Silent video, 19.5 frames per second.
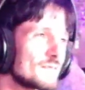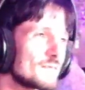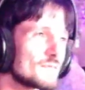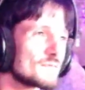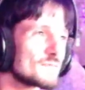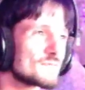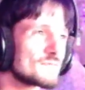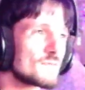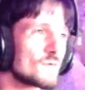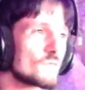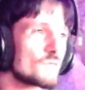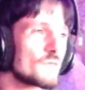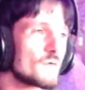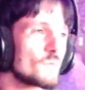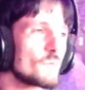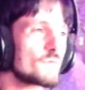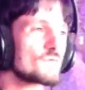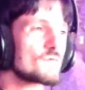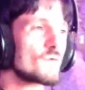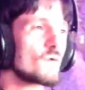Still
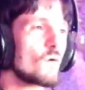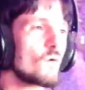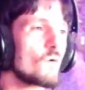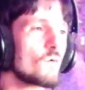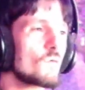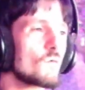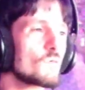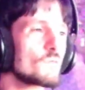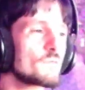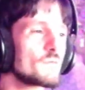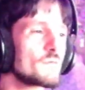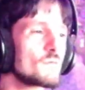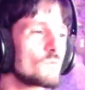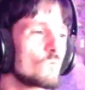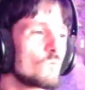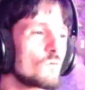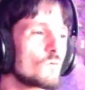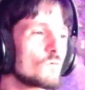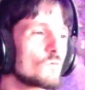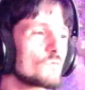think we should the
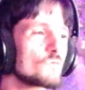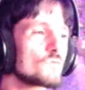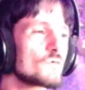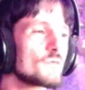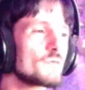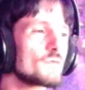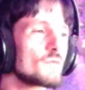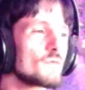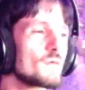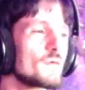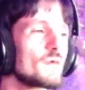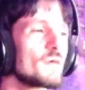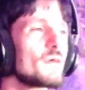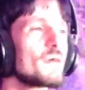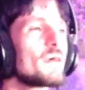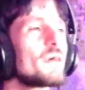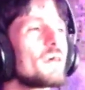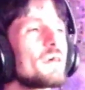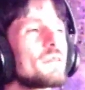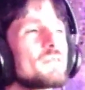world should...
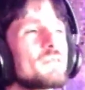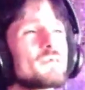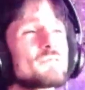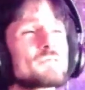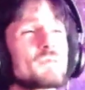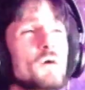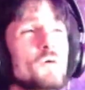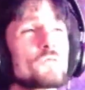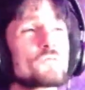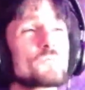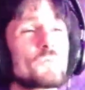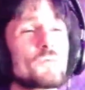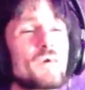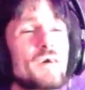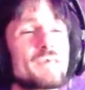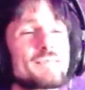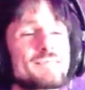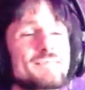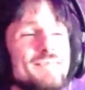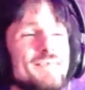And this goes for
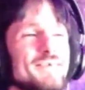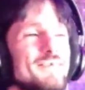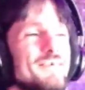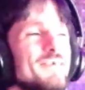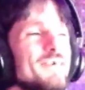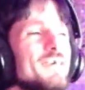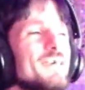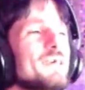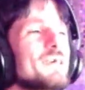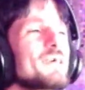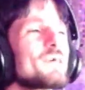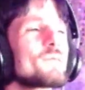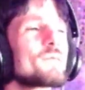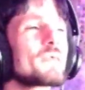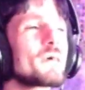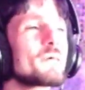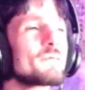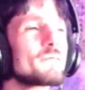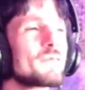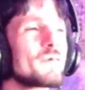us, too.
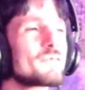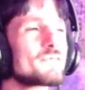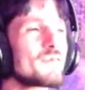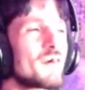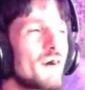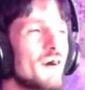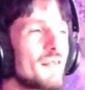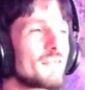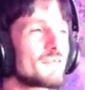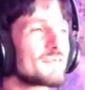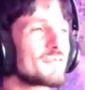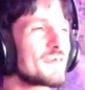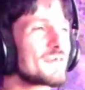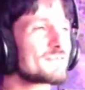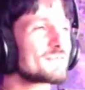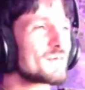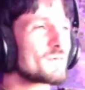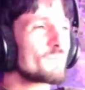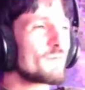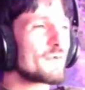Whenever there's a holiday
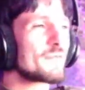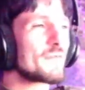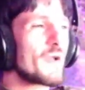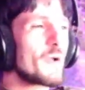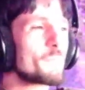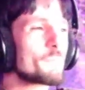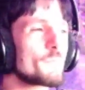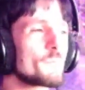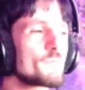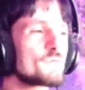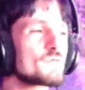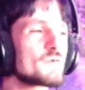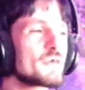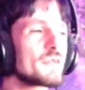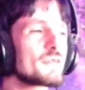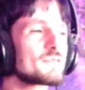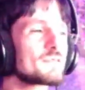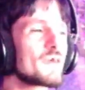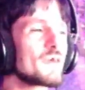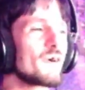somewhere, everyone should
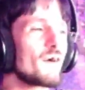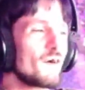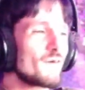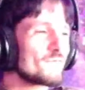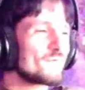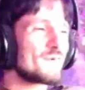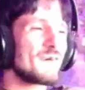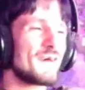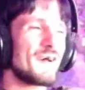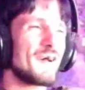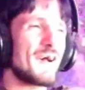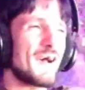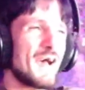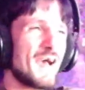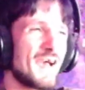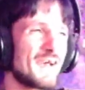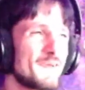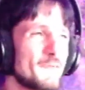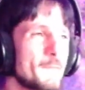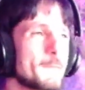get a day off.
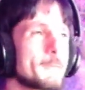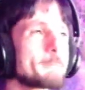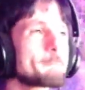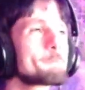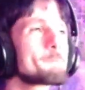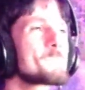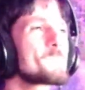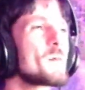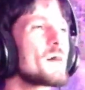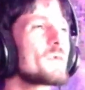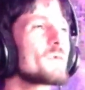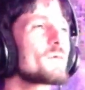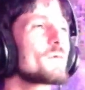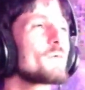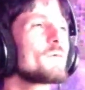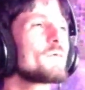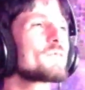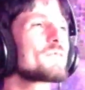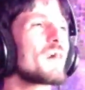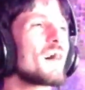No matter
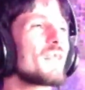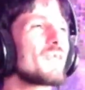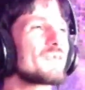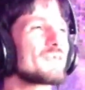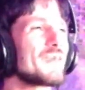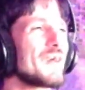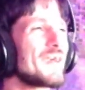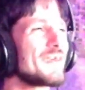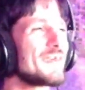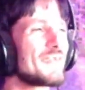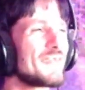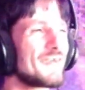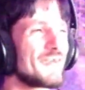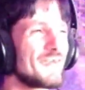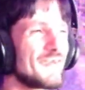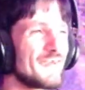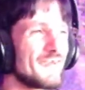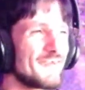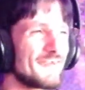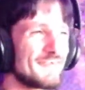whose holiday
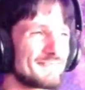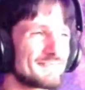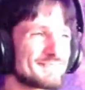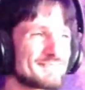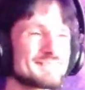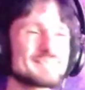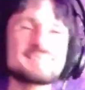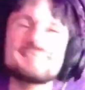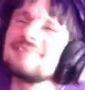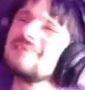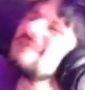it is.